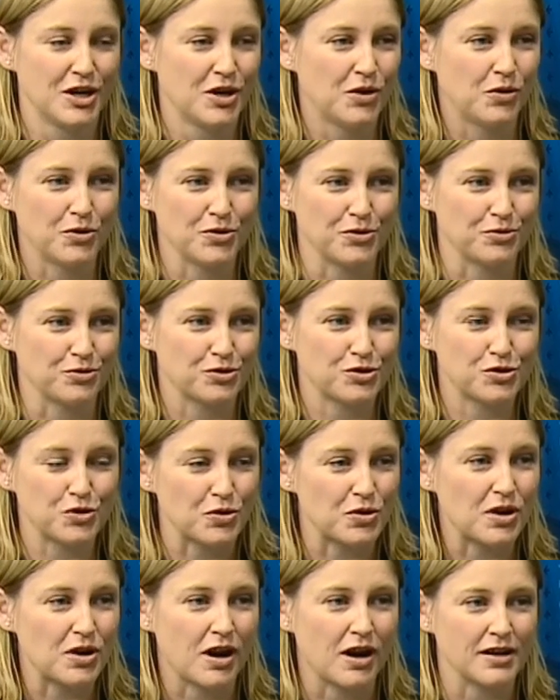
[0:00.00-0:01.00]
or your
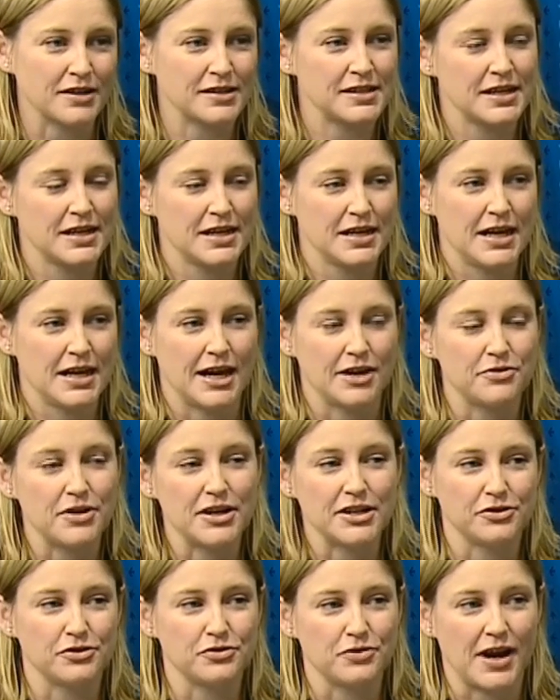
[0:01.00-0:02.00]
store cards, and
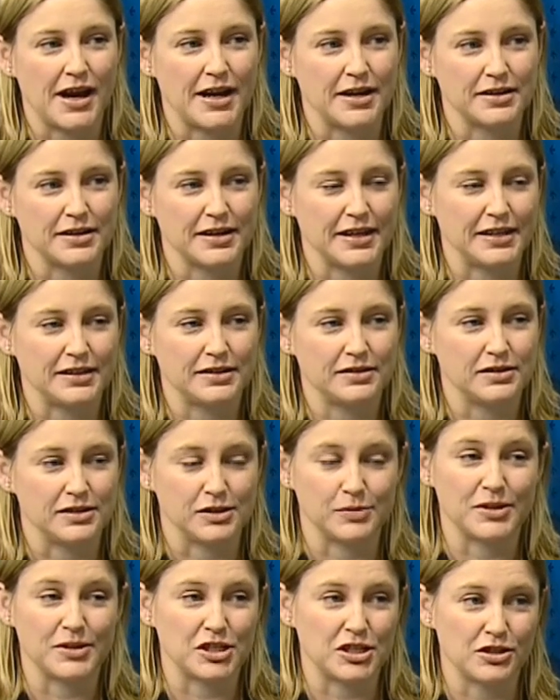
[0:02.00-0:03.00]
really to try and get
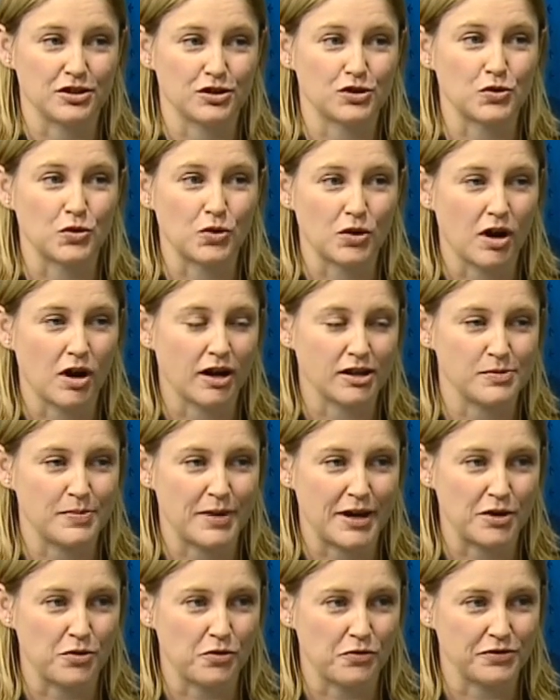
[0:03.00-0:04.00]
especially the store cards
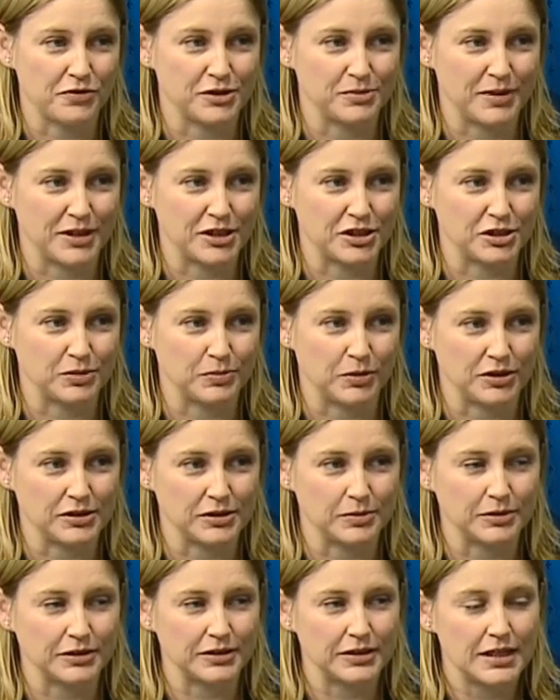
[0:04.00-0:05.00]
paid off as much as
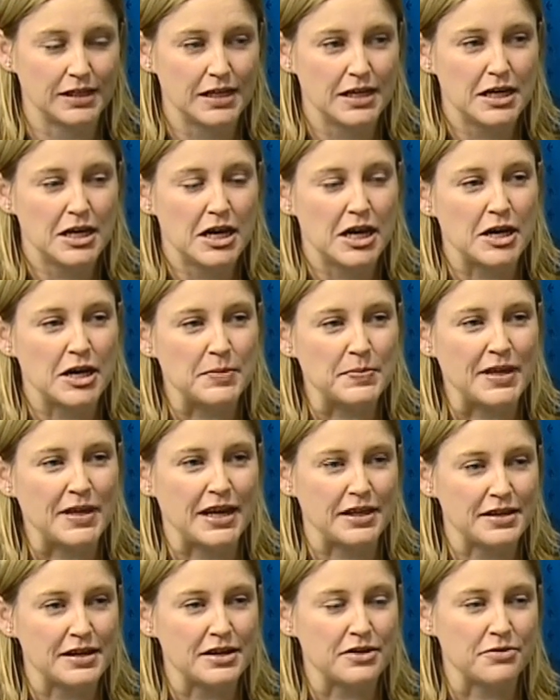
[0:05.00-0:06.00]
possible. And
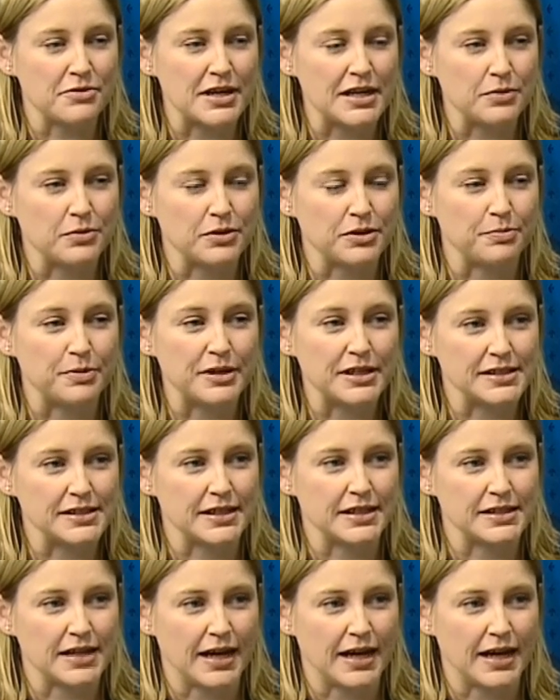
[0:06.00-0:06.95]
I think really with big ticket